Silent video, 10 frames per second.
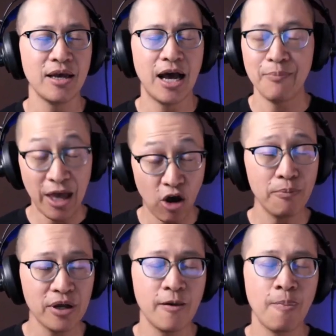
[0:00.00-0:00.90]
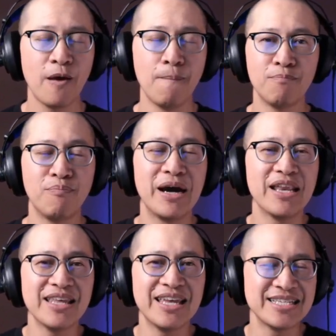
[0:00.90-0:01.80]
help, but
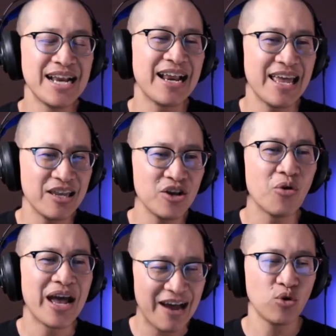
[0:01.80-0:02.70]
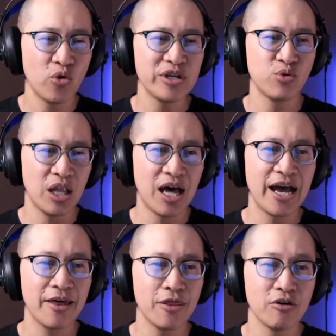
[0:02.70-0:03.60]
it's not, you don't have to always rely
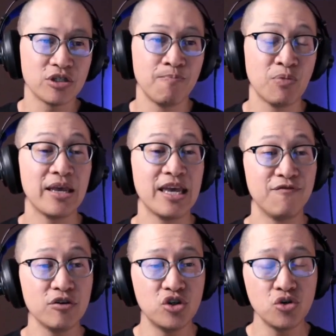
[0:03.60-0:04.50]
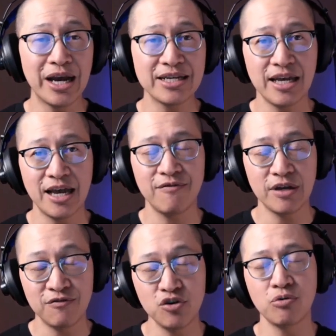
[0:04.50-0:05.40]
on those. If you guys
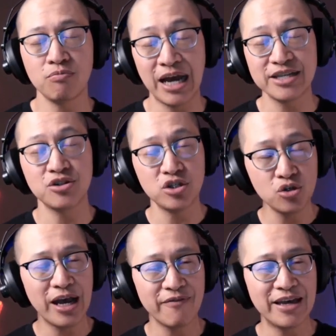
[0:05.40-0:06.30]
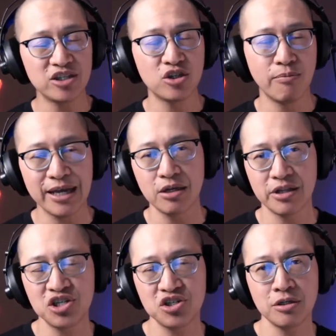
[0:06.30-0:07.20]
do have that
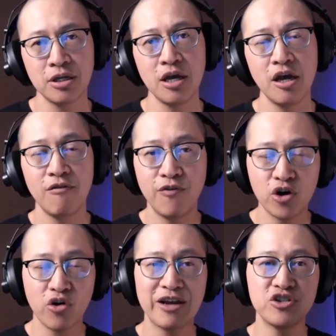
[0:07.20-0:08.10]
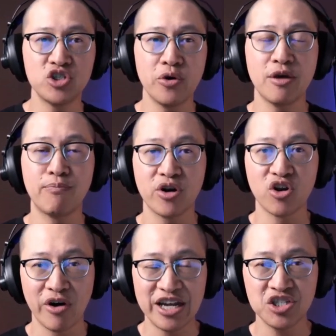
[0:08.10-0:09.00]
trabeculation photograph showing the
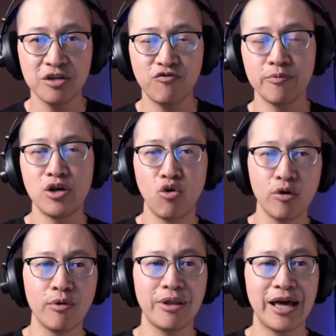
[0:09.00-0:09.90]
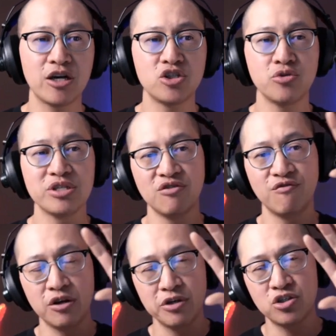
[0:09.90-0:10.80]
progression from a normal bladder to a
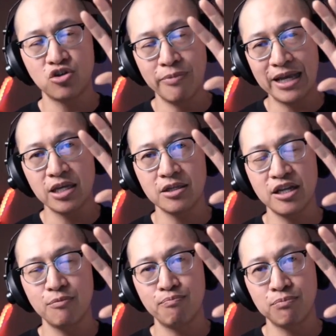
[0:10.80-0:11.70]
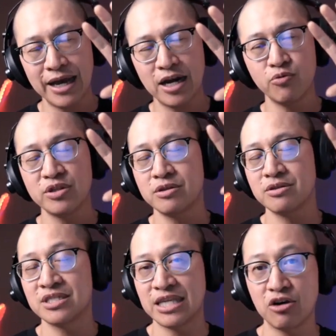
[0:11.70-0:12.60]
severely trabeculated bladder with
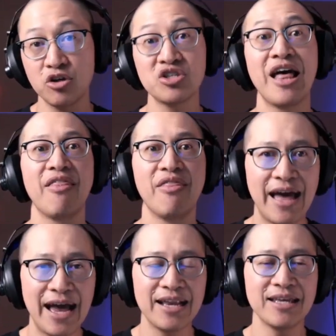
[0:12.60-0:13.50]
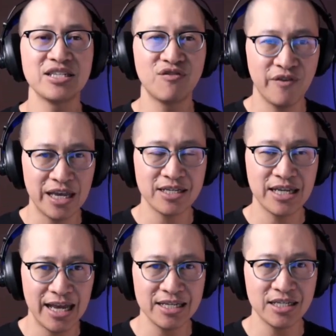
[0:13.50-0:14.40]
cellules, that is
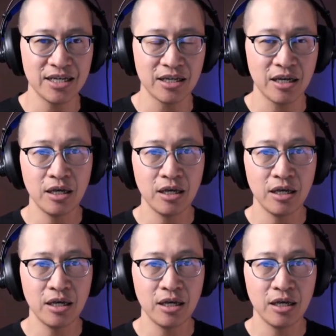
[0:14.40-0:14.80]
fantastic.